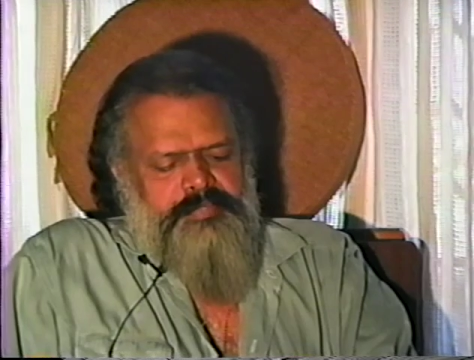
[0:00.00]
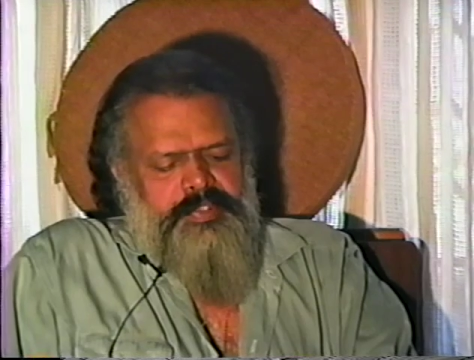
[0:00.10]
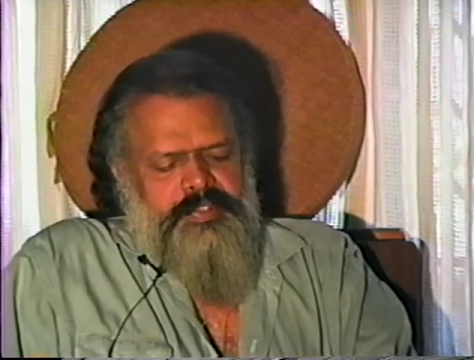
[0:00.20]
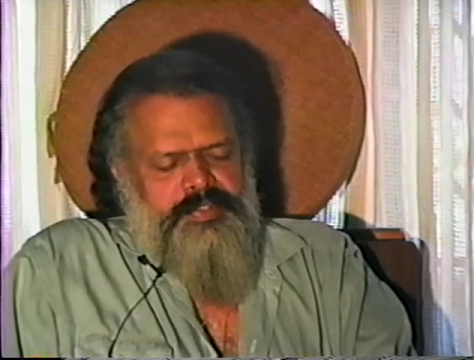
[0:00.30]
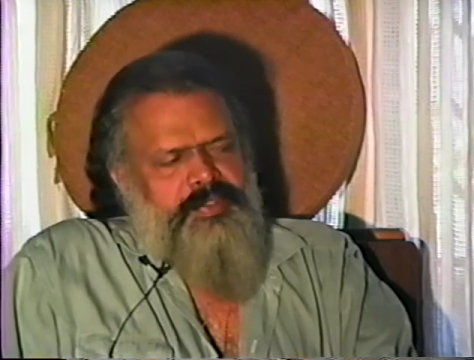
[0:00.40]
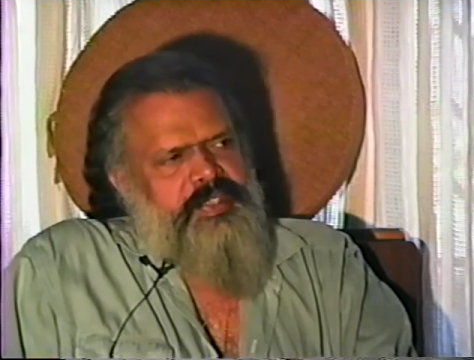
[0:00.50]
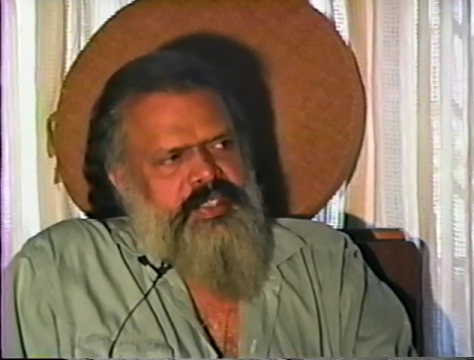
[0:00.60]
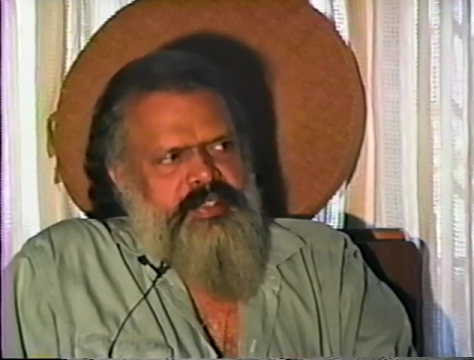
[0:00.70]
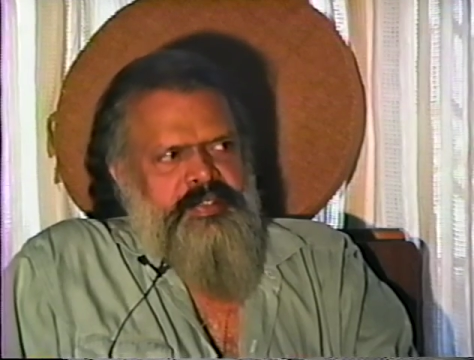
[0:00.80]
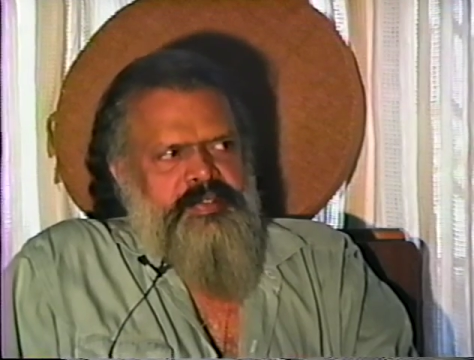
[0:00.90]
it's all
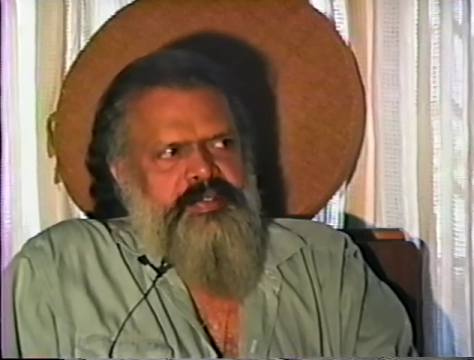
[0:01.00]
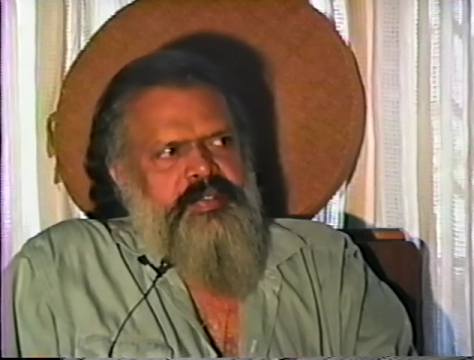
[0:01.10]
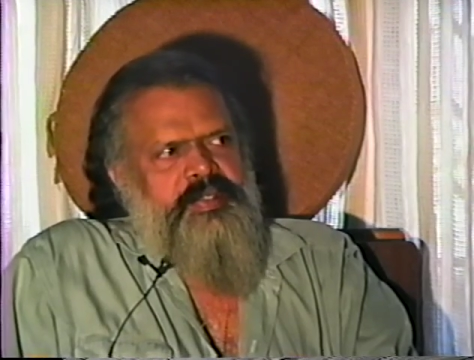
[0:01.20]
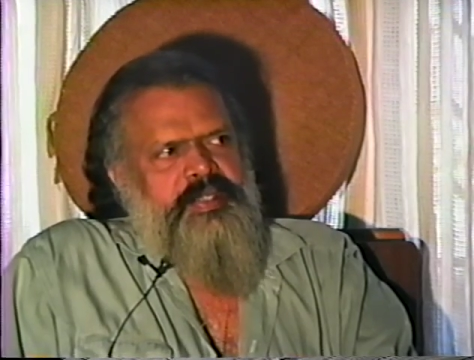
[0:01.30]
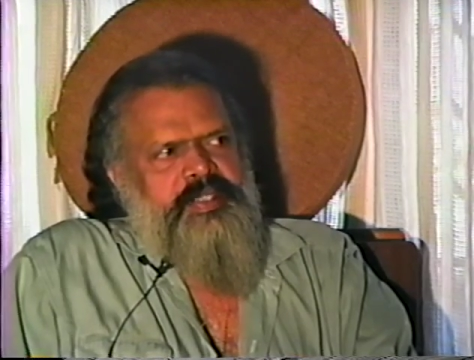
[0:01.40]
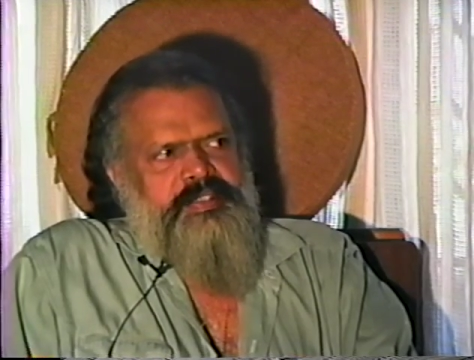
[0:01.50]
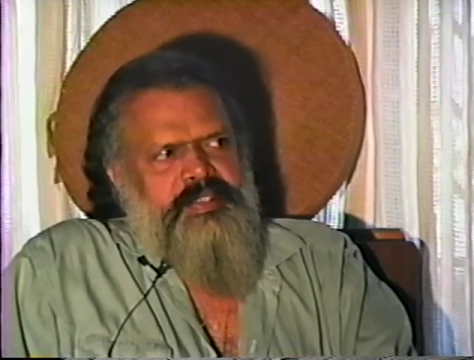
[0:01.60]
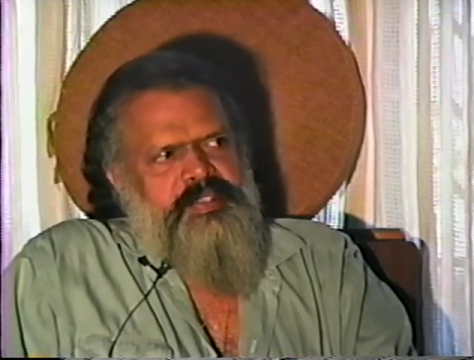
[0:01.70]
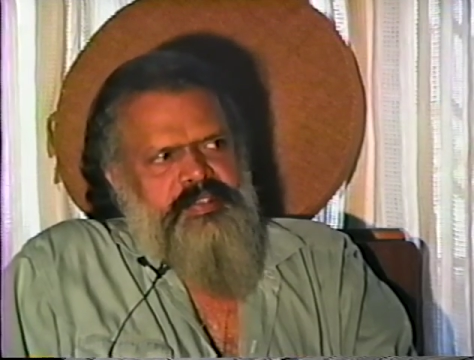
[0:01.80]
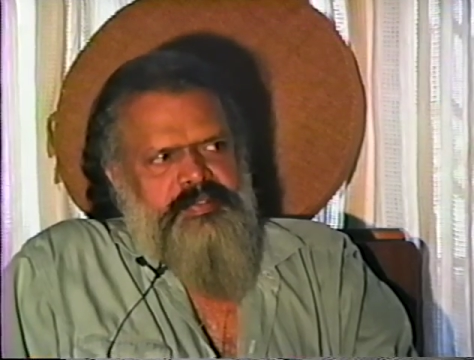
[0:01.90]
done as it is